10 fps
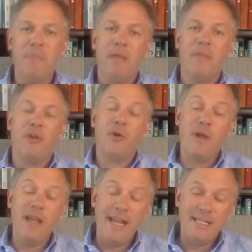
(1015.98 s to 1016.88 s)
the
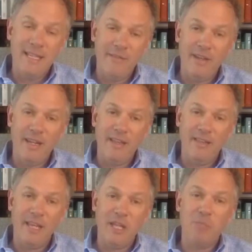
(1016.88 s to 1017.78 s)
creativity
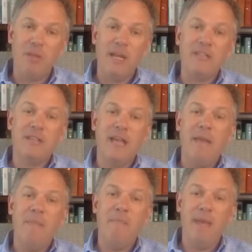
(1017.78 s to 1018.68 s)
that he's placed
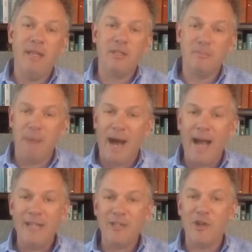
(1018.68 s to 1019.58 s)
in men's
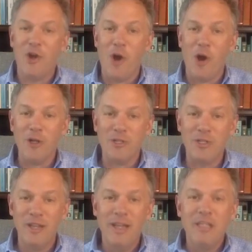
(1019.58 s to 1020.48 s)
minds and
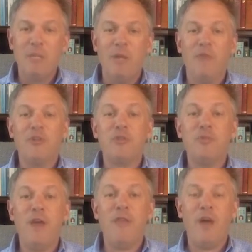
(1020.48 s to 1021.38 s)
hearts to be able to
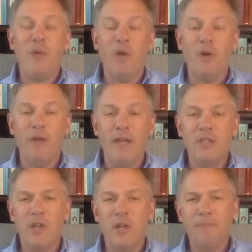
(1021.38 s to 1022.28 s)
spread that word, right?
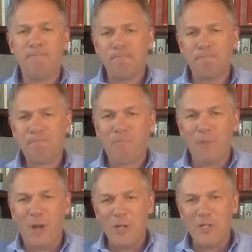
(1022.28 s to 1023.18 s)
So
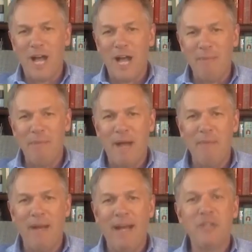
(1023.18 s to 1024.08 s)
our job, in my
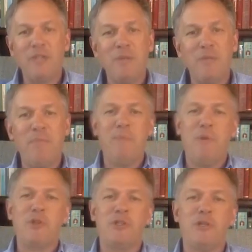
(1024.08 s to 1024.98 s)
mind, is be personally